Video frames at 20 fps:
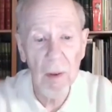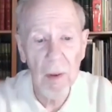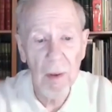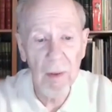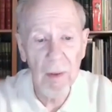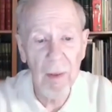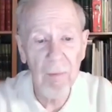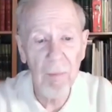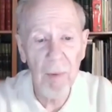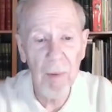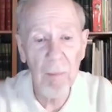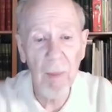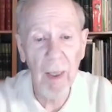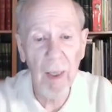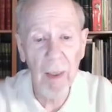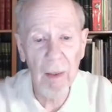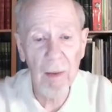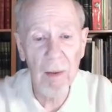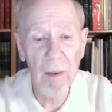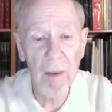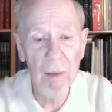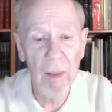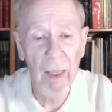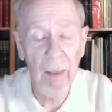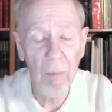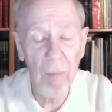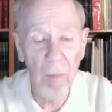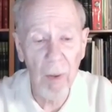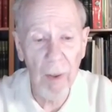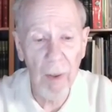they've been marketed
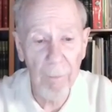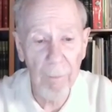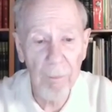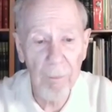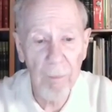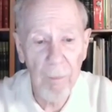that way.